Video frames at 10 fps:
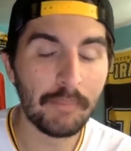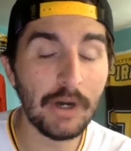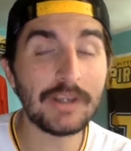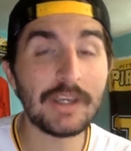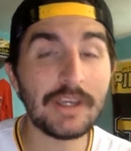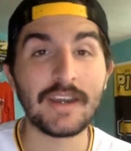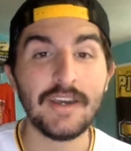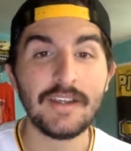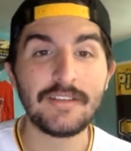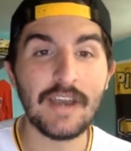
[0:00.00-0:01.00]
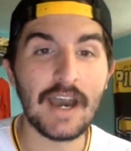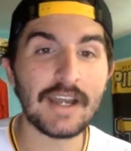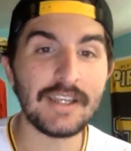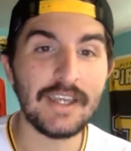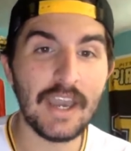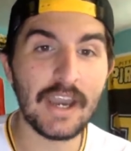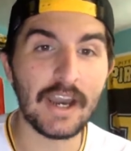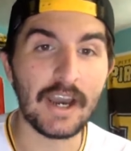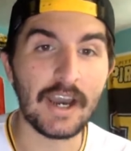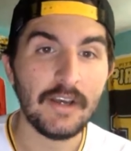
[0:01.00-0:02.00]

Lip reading: Booking.yeah.